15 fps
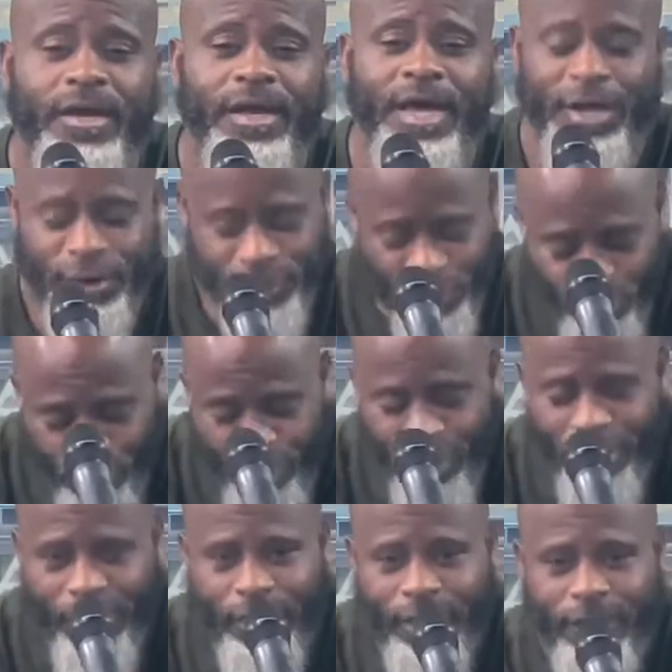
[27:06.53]

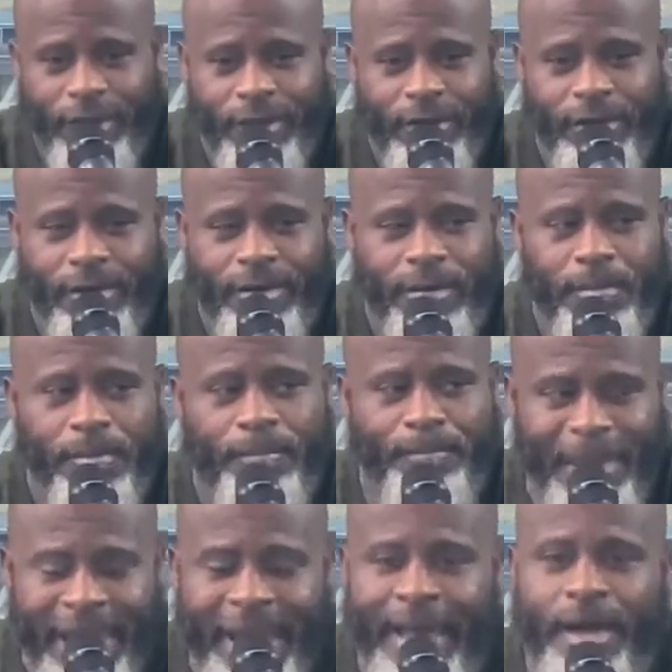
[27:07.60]
endure
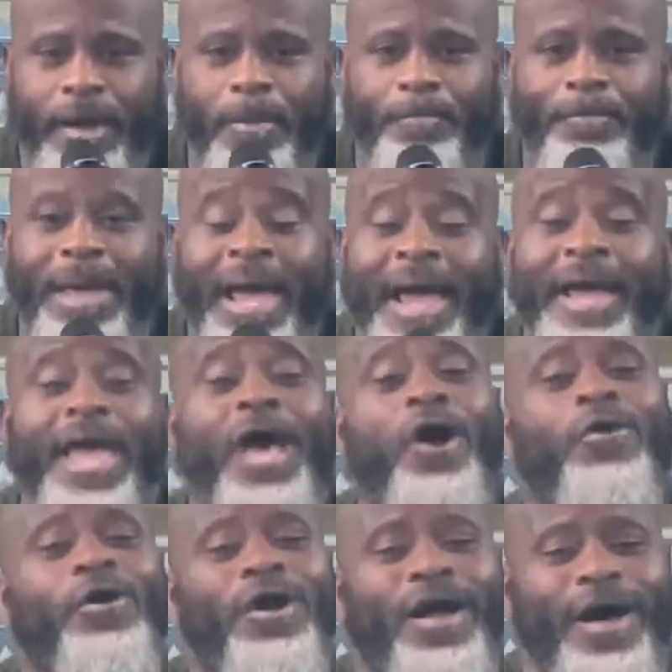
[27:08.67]
being
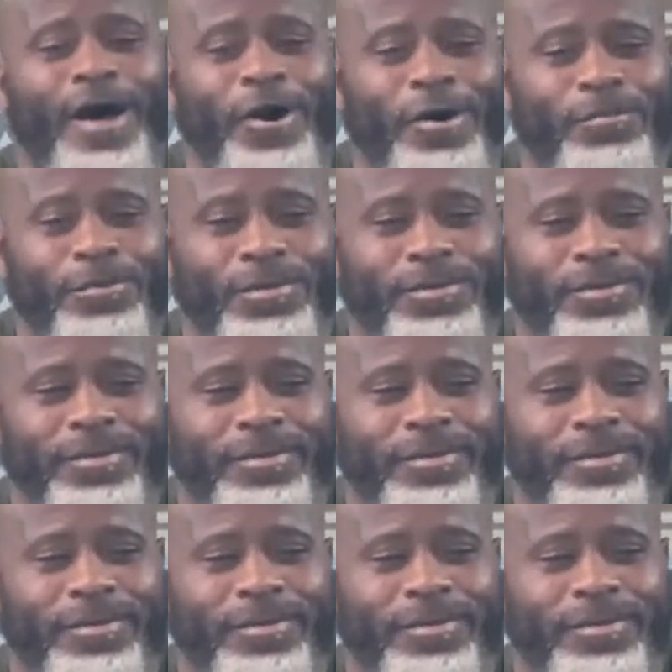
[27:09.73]
held accountable,